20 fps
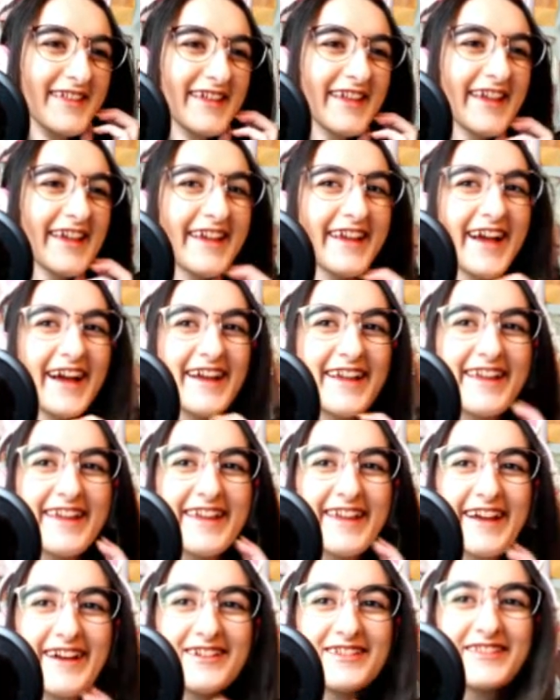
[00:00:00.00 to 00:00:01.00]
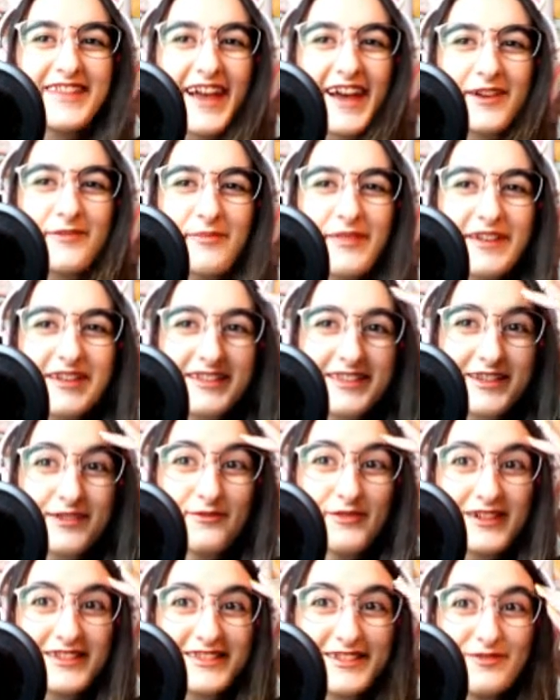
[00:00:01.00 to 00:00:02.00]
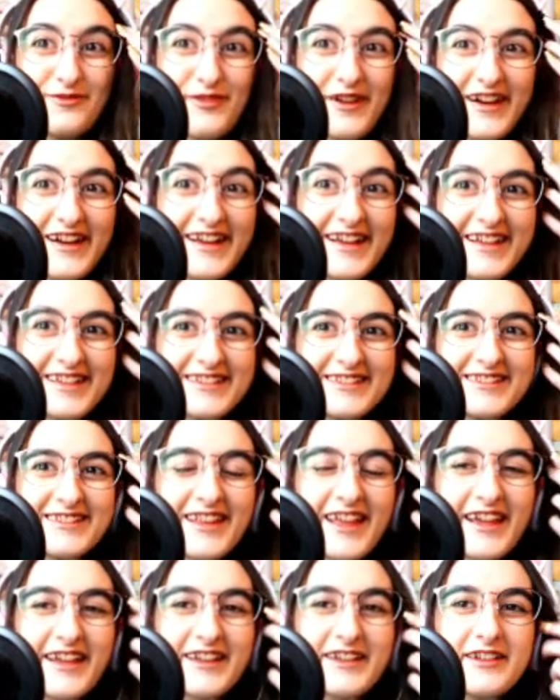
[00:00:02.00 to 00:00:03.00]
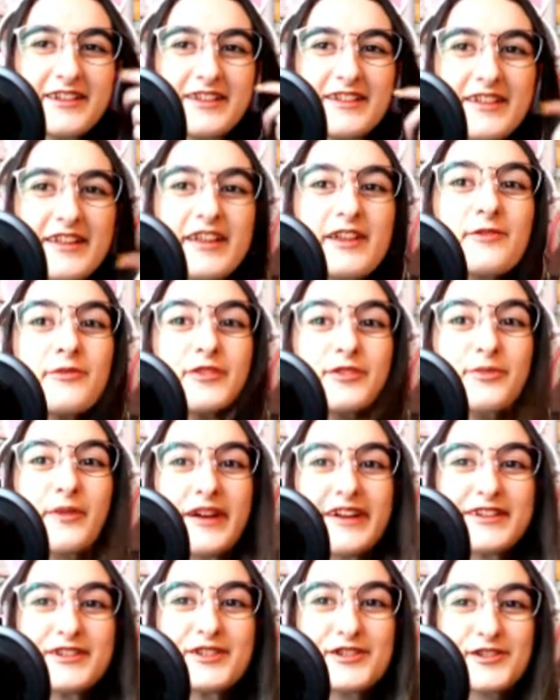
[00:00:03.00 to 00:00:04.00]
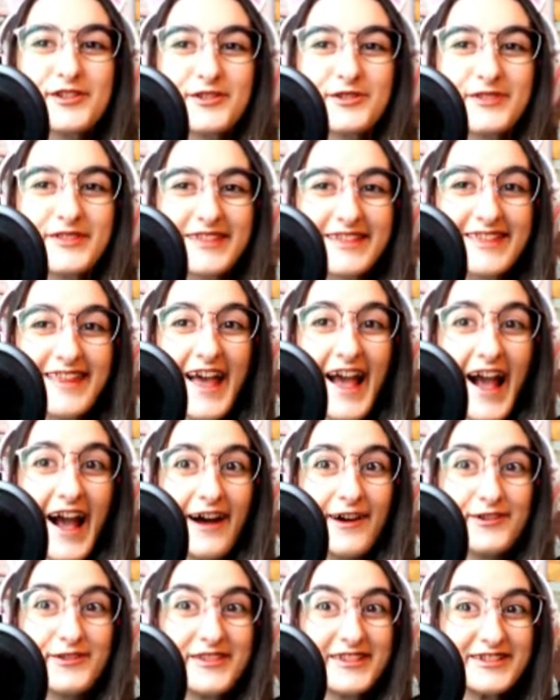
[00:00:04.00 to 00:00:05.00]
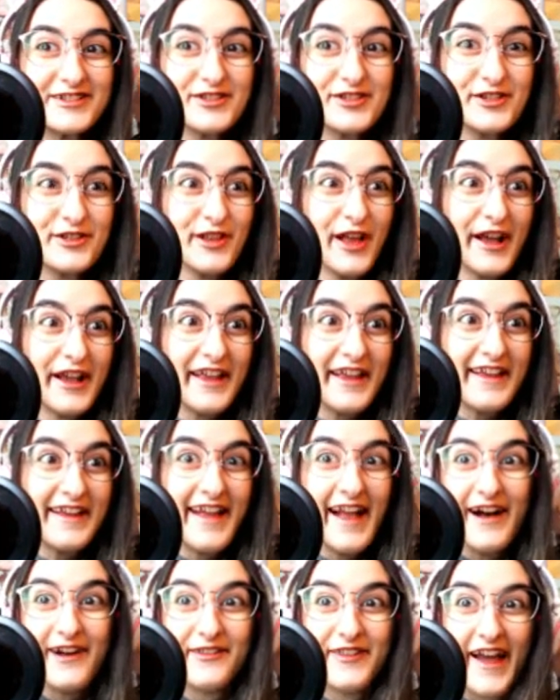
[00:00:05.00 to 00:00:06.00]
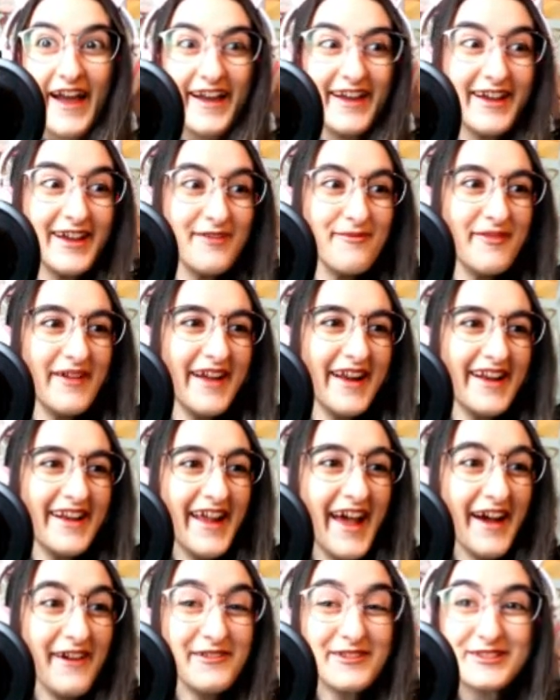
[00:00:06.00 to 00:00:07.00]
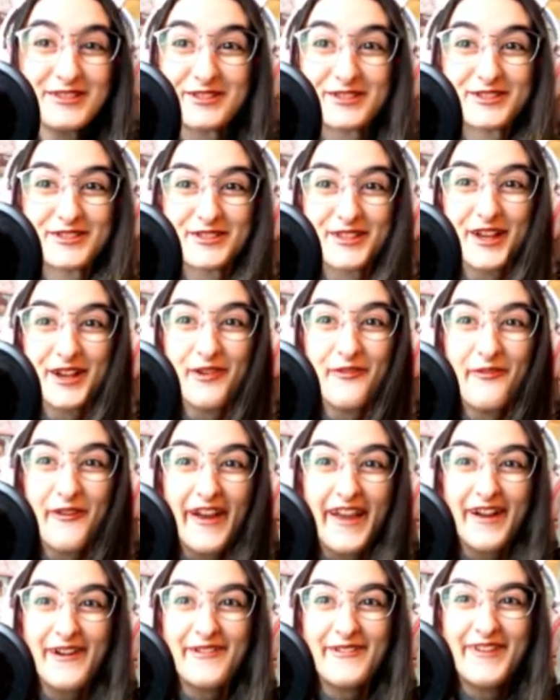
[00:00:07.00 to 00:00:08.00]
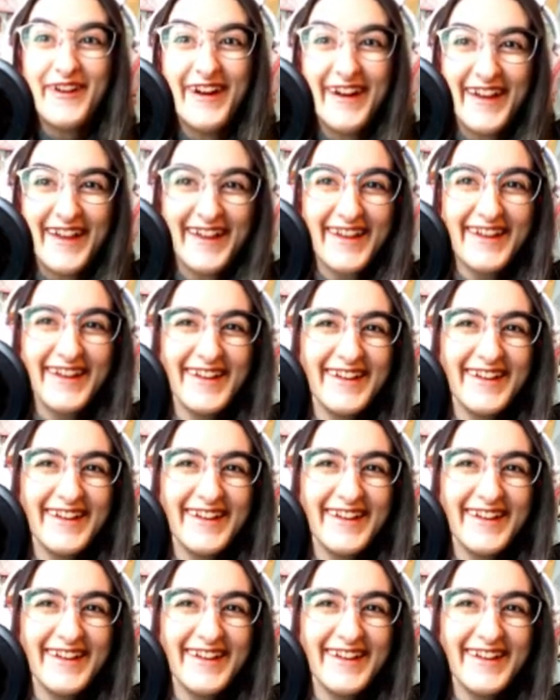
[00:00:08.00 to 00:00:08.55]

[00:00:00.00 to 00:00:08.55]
he got yelled at because he wasn't wearing his like, he was wearing shoes in the house, and she like yelled at him, and I was just like, wait, what?